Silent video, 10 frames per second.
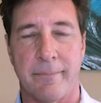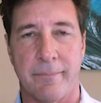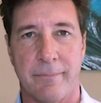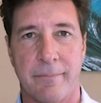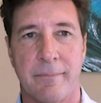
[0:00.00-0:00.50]

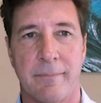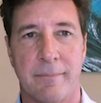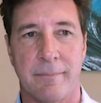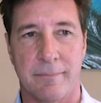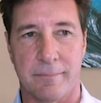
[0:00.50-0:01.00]

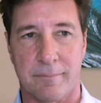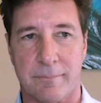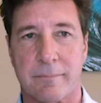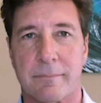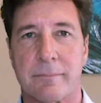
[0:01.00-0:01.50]

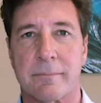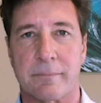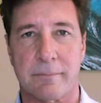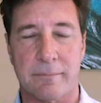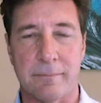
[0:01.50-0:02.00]

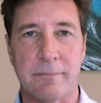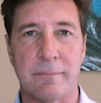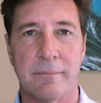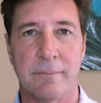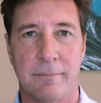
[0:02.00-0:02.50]

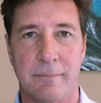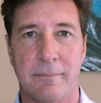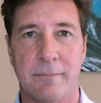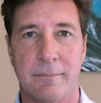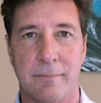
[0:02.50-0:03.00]

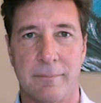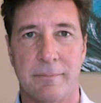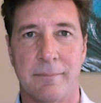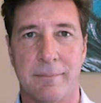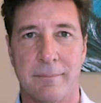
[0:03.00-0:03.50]

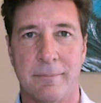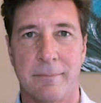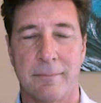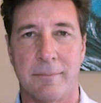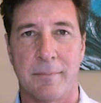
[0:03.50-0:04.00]

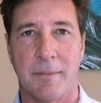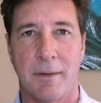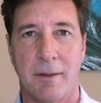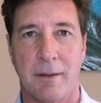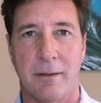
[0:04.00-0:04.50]

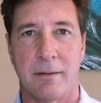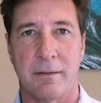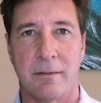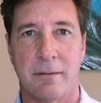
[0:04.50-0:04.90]
No words are spoken by the person on screen.